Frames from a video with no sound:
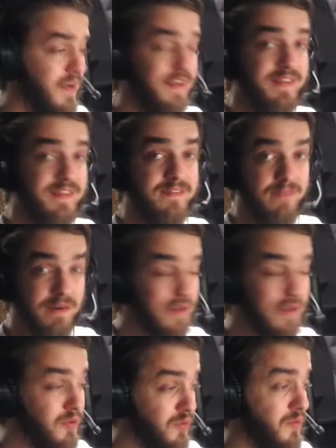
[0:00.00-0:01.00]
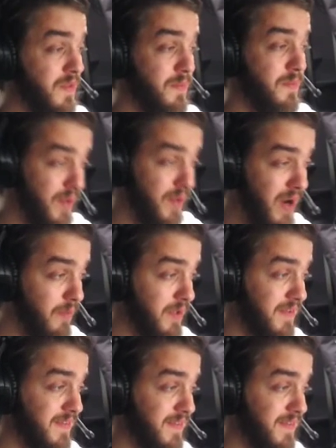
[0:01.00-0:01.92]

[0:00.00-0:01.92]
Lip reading: It's very good with prowess.